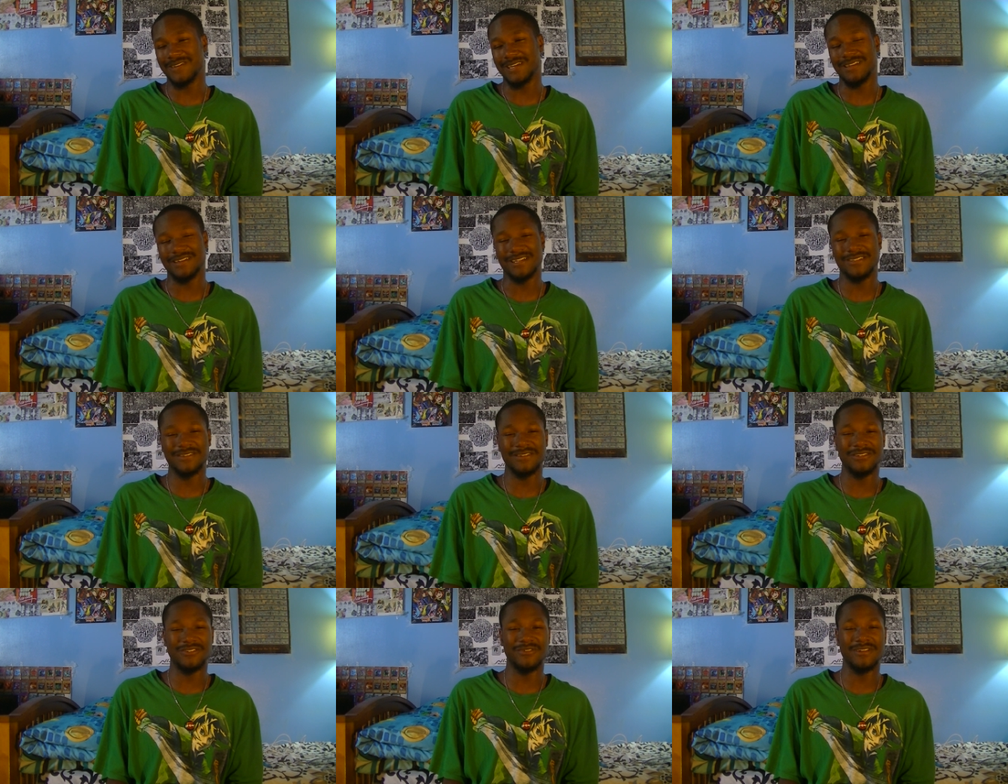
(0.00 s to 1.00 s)
Eh, I still
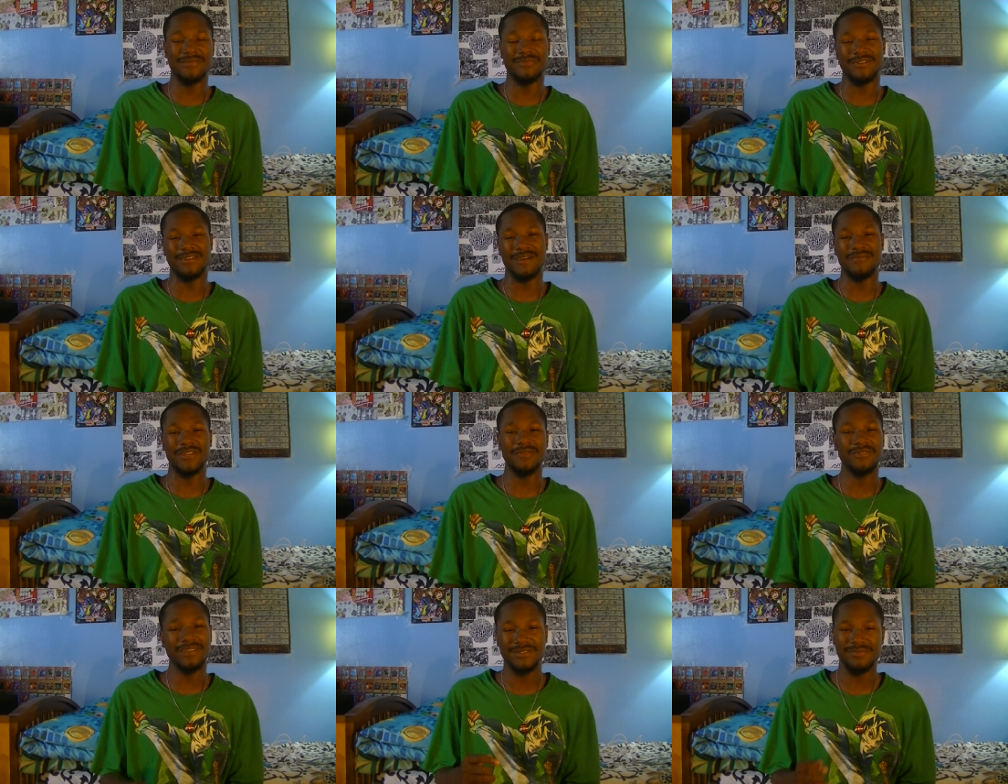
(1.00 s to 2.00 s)
enjoyed it, but I'm
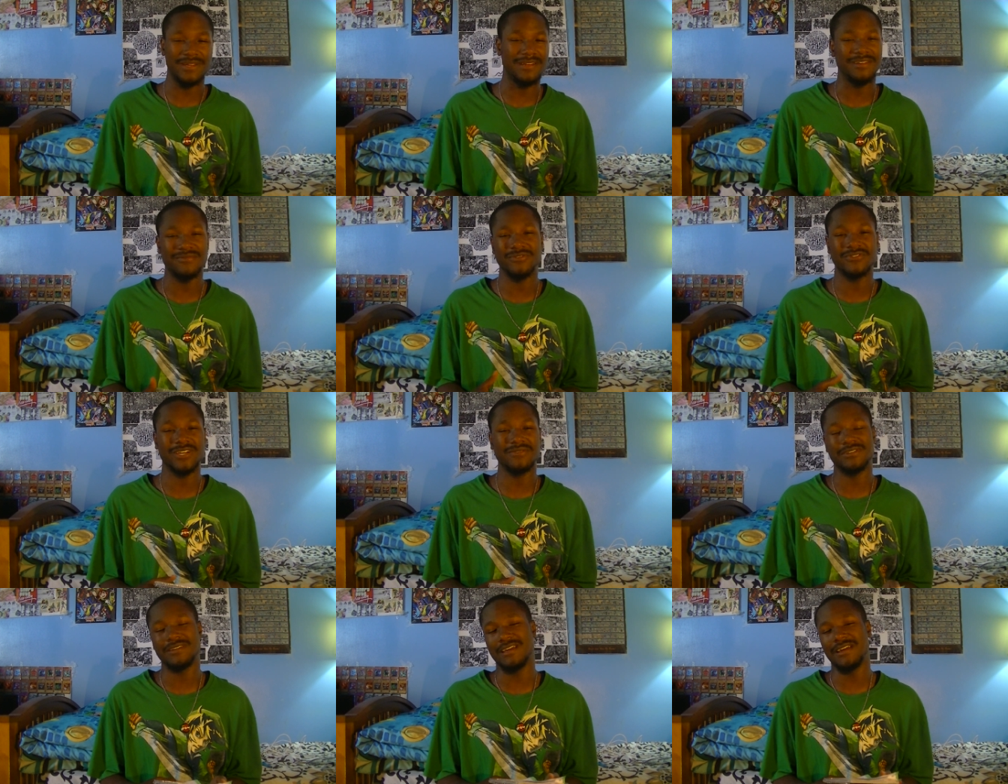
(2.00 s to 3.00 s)
definitely expanding different
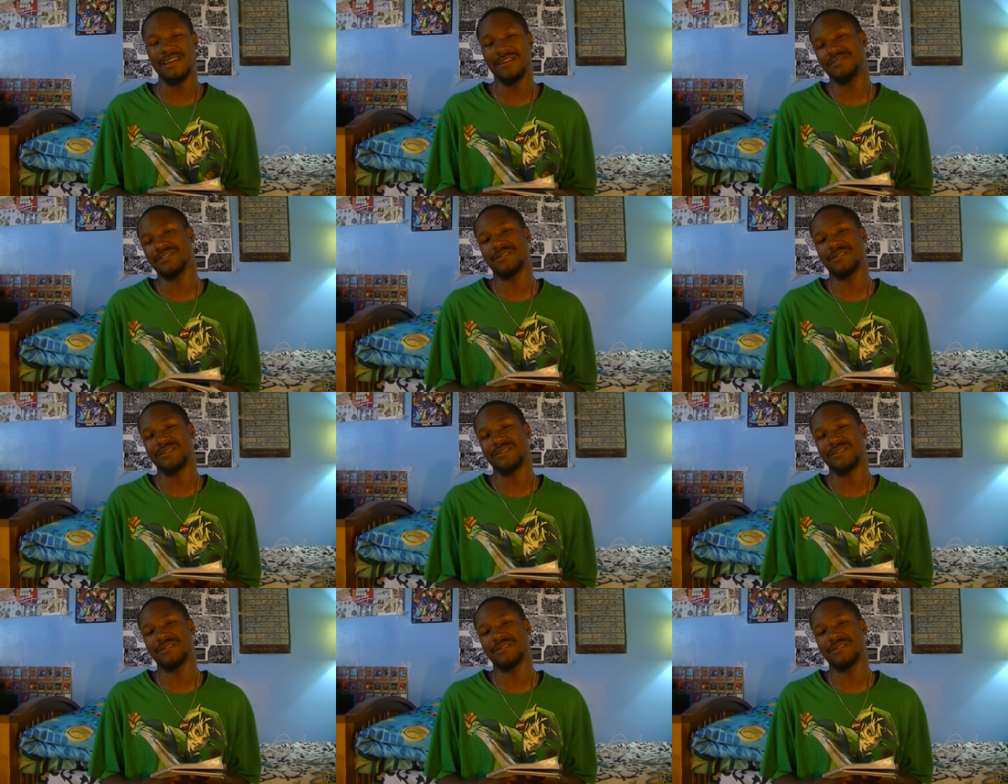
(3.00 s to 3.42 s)
types of games,